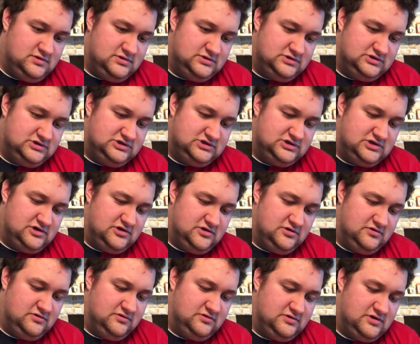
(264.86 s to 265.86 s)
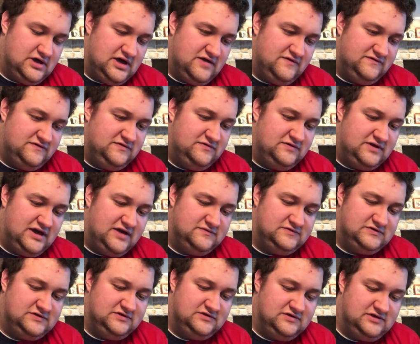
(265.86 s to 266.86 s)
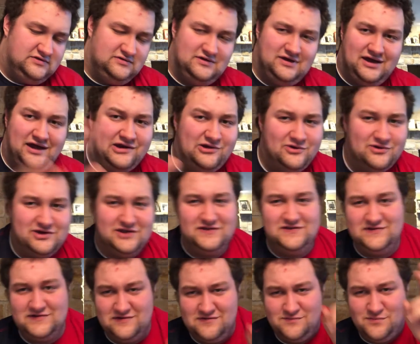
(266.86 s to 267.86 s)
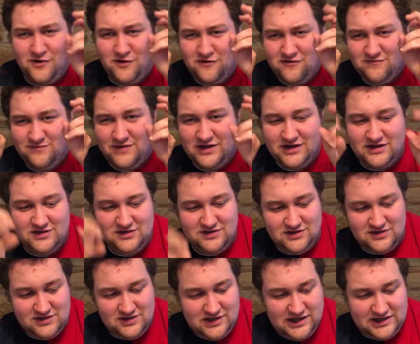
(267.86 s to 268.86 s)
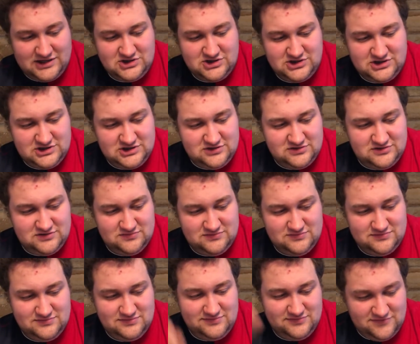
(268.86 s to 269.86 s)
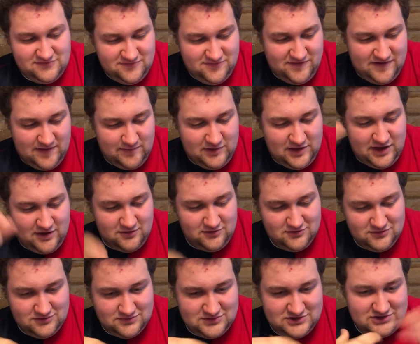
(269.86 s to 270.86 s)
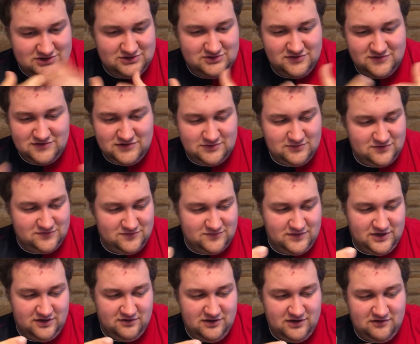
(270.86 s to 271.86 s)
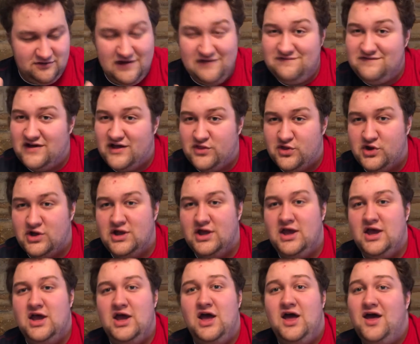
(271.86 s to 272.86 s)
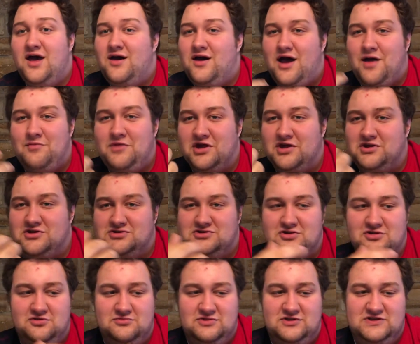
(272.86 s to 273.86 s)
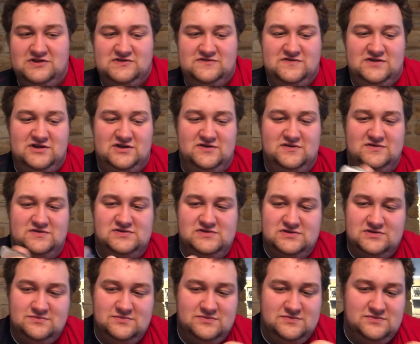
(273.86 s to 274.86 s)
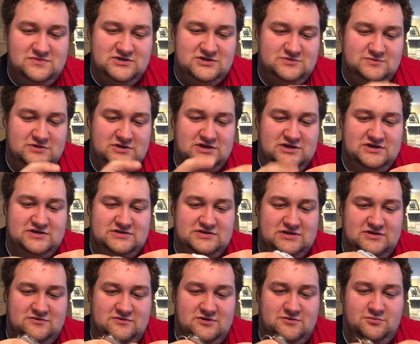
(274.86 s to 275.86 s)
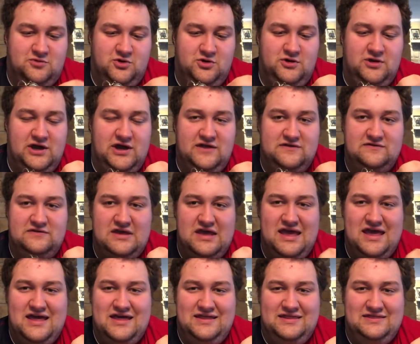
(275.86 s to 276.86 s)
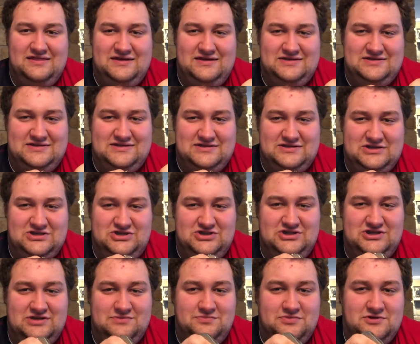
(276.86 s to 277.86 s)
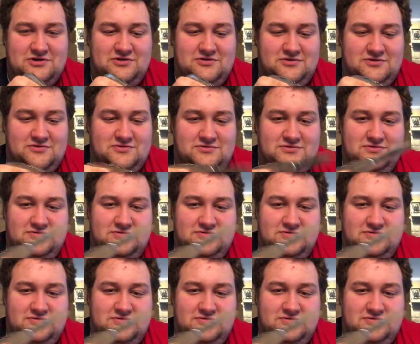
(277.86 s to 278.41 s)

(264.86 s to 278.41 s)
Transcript: so I have two knives in here that I don't consider part of my collection. They're family heirlooms. Two of them are from my great-grandfather. I'm not going to show them in these videos just because I don't want to bore you guys. This is a cheap little